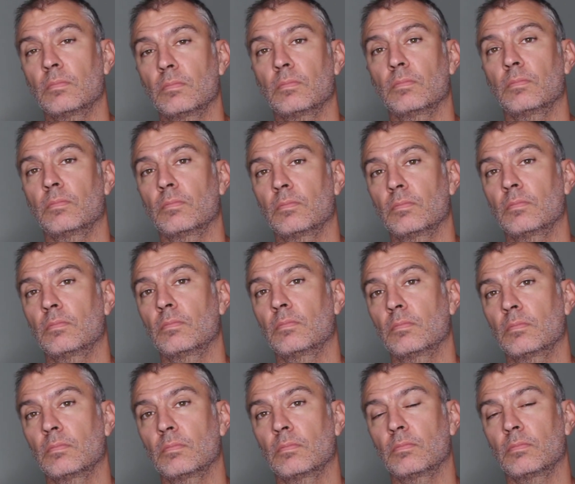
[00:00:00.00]

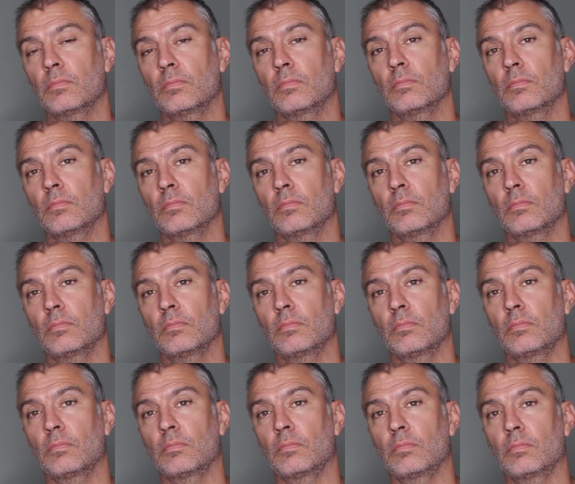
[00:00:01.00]

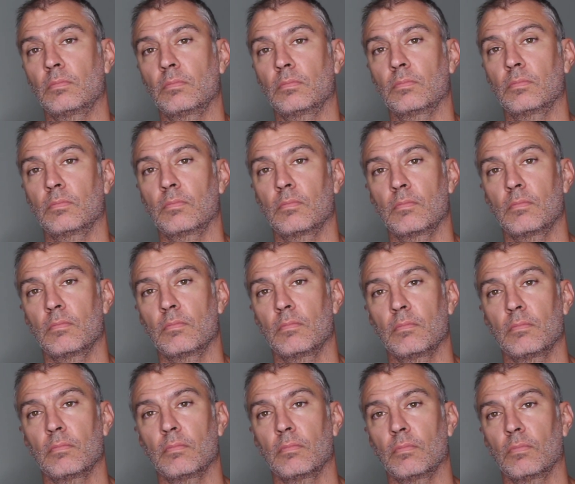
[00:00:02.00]

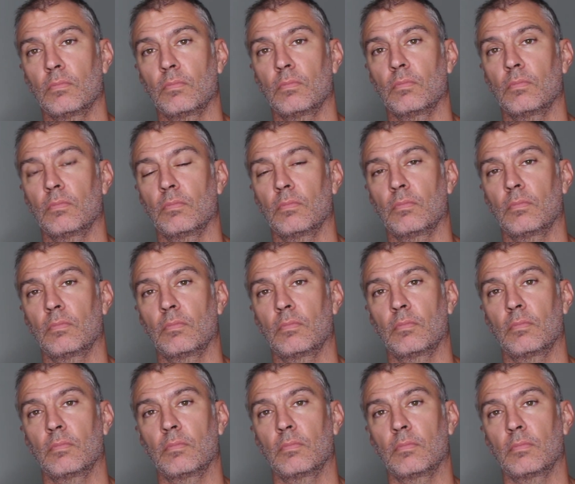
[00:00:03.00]

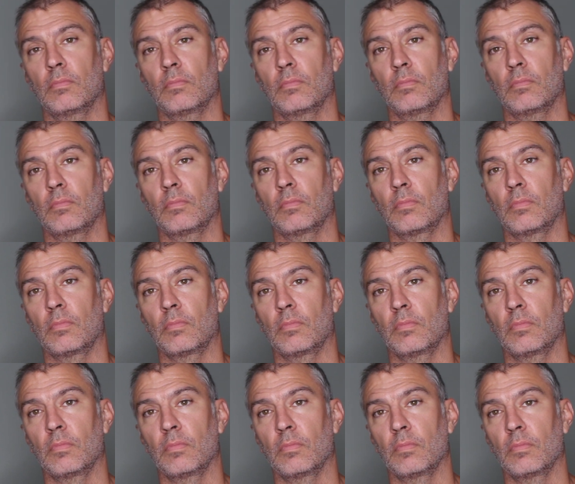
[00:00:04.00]

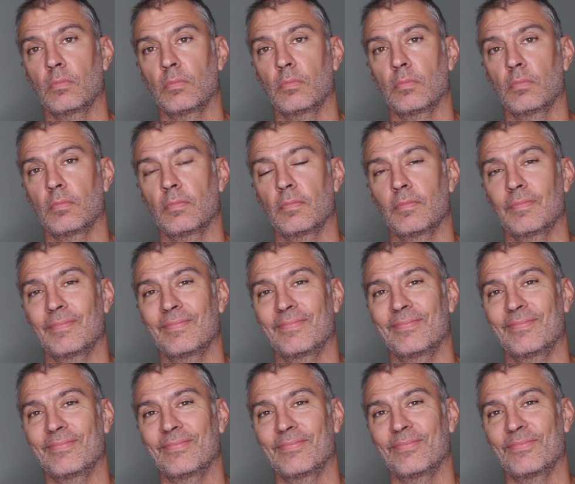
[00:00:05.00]

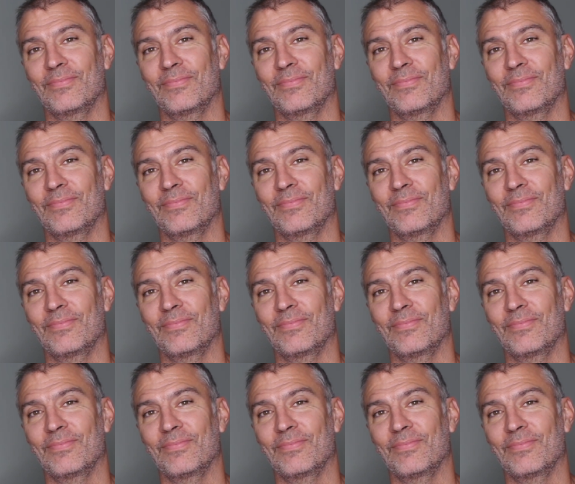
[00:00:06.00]
This person isn't speaking.